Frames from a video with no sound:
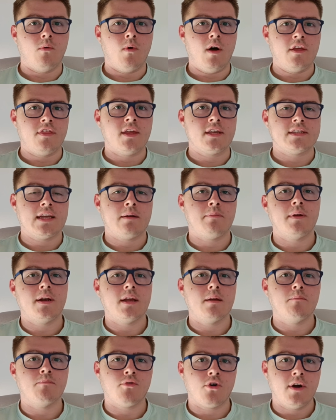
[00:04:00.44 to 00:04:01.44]
what I think is
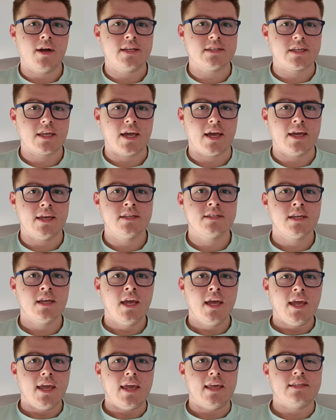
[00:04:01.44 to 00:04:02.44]
happening in Bryan's case
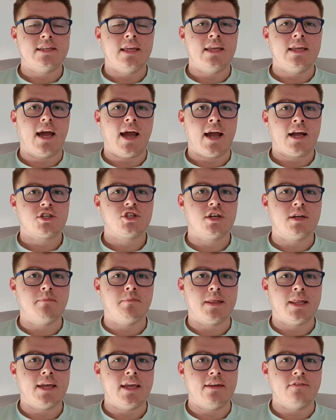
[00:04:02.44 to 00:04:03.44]
is he actually
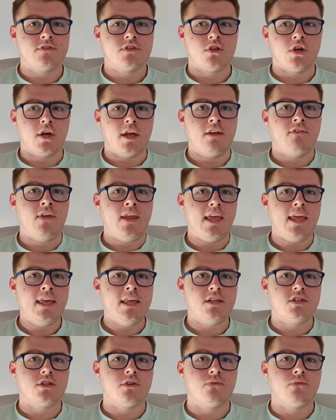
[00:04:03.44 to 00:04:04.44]
believes that if he
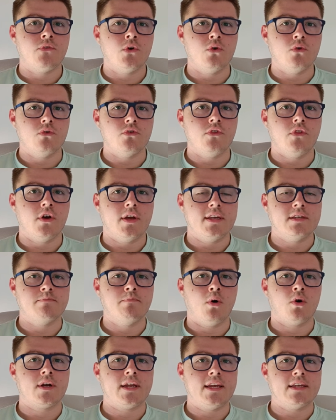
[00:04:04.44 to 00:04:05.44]
eats the food that his
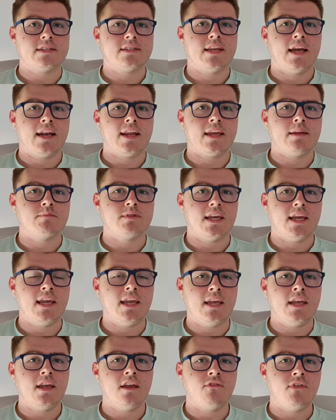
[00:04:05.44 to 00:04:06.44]
body is telling him to
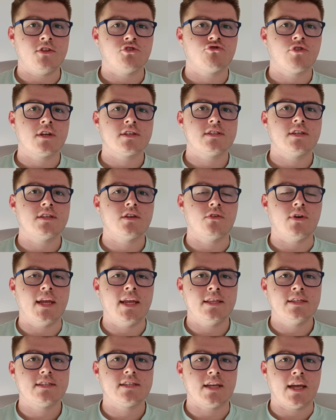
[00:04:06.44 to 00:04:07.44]
eat, if he trusts his own
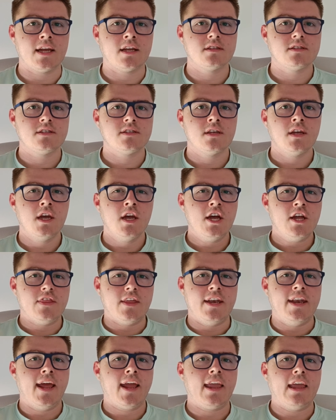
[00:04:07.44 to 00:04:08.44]
instincts, the
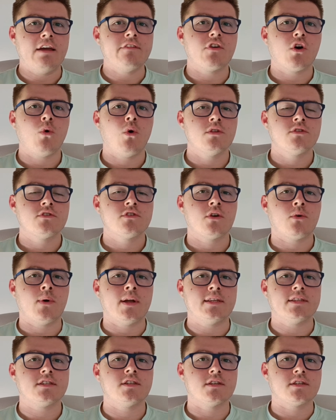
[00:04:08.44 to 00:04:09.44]
negative
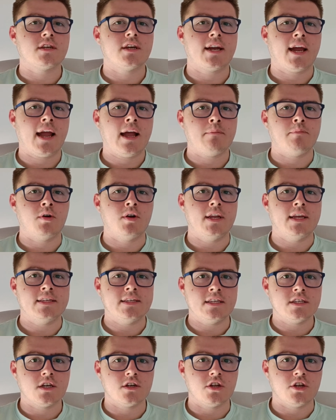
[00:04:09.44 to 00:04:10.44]
consequence that's going to happen is
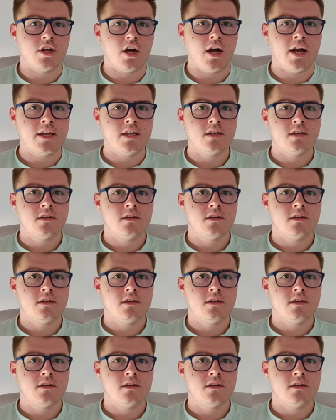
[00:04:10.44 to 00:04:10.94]
he's going to die.